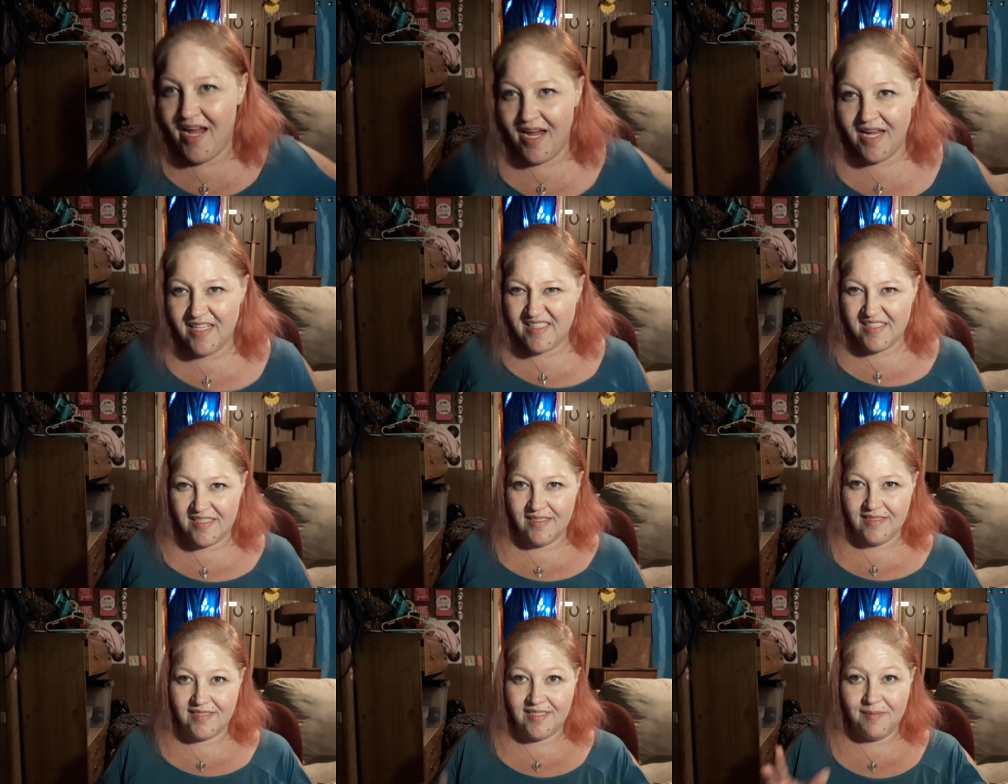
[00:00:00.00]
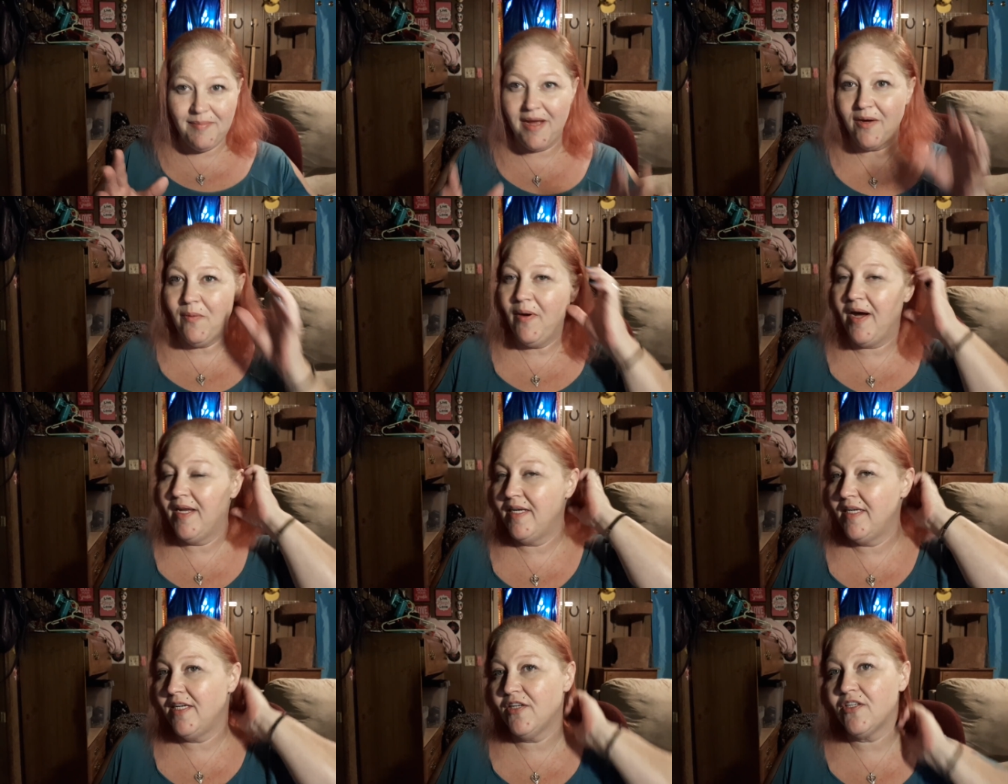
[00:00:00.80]
It's
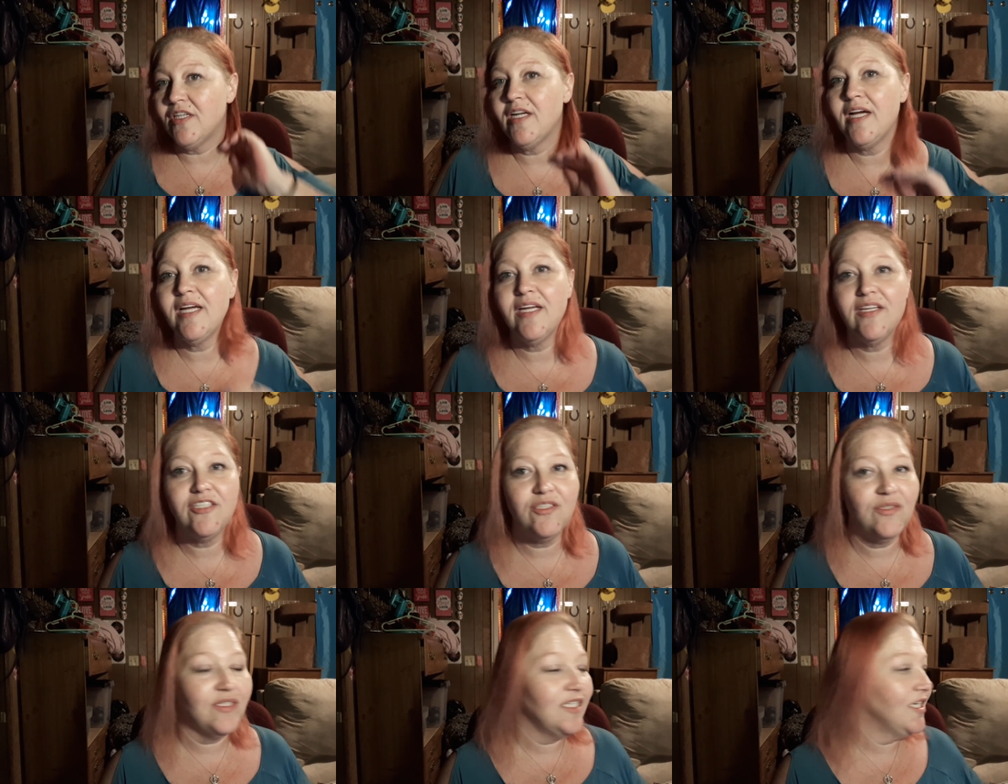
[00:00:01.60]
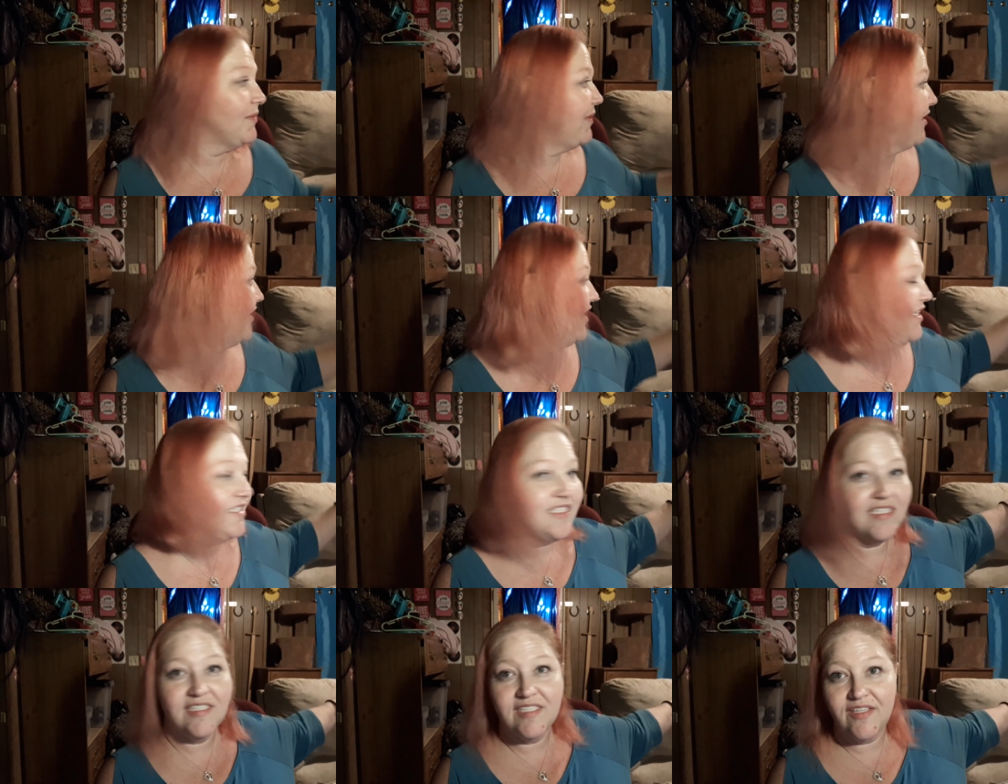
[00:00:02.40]
semi-quiet in here tonight as you can hear my
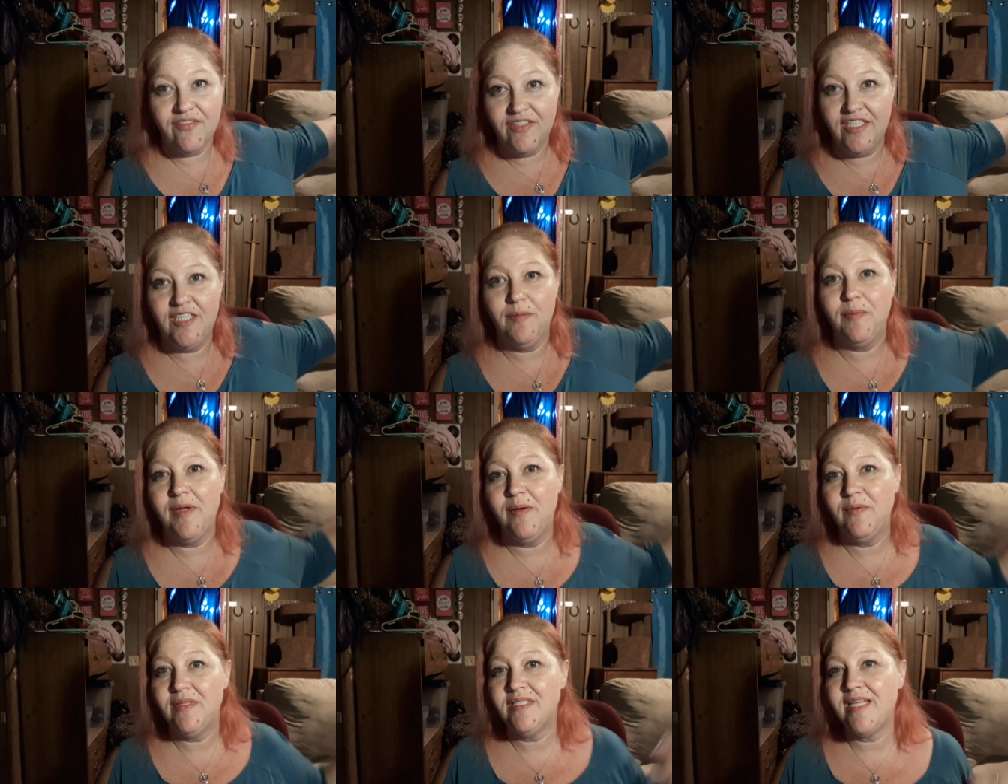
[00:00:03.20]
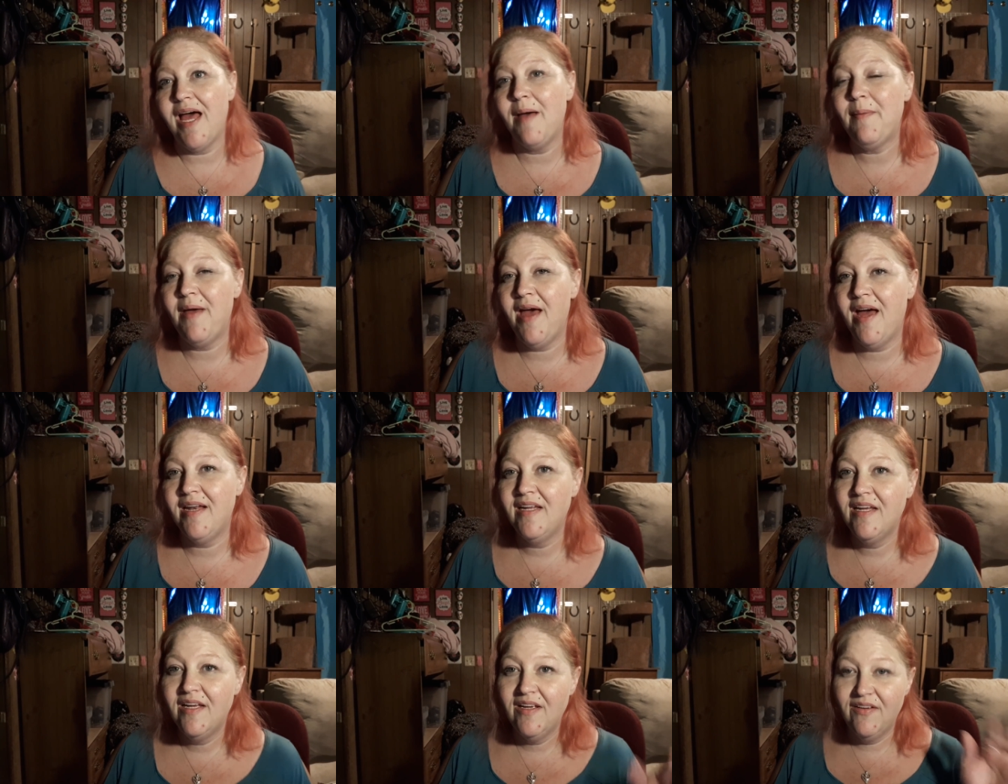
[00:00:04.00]
grandson's over here playing with his iPad.
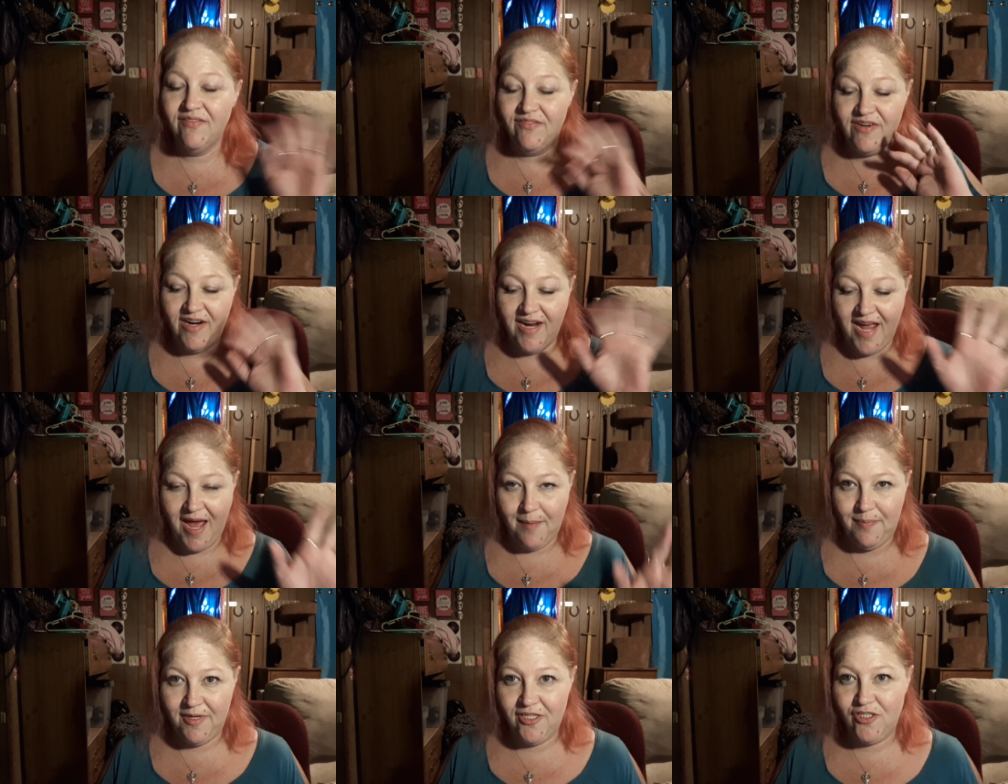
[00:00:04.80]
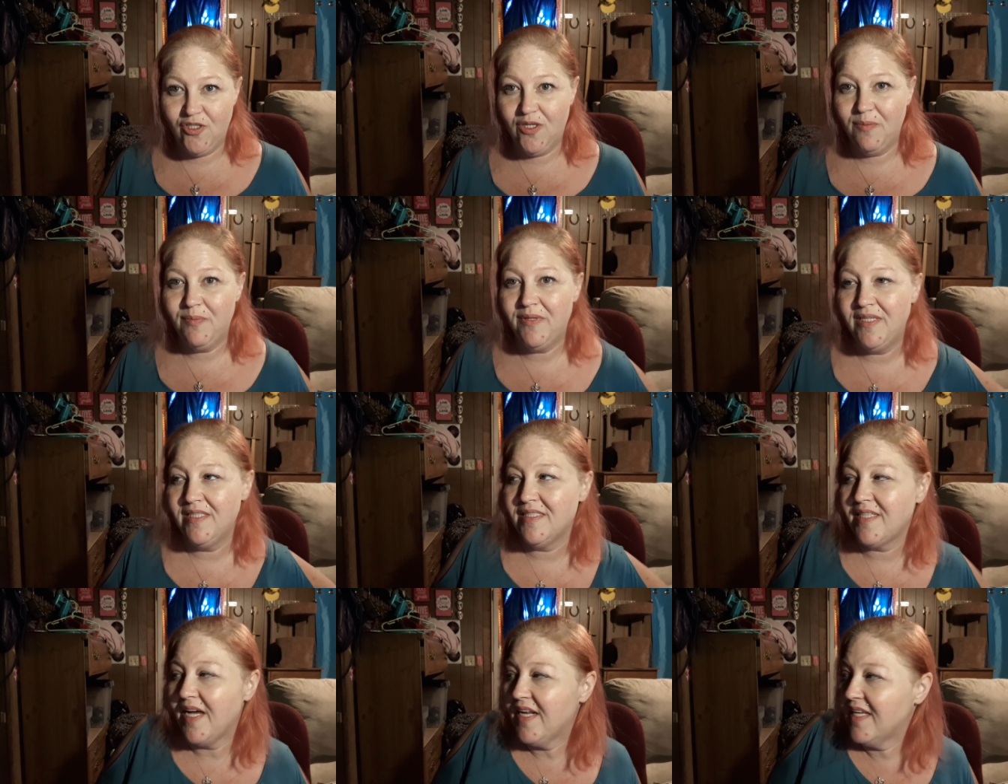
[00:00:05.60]
Very happy as you can
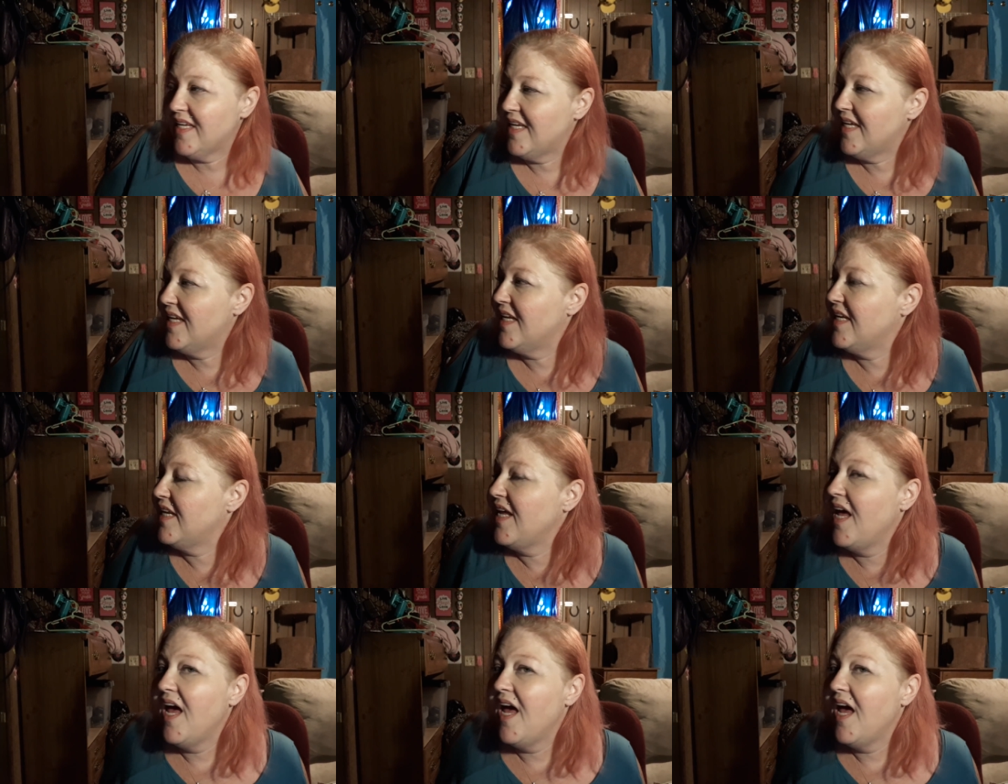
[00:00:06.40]
please kind of kid.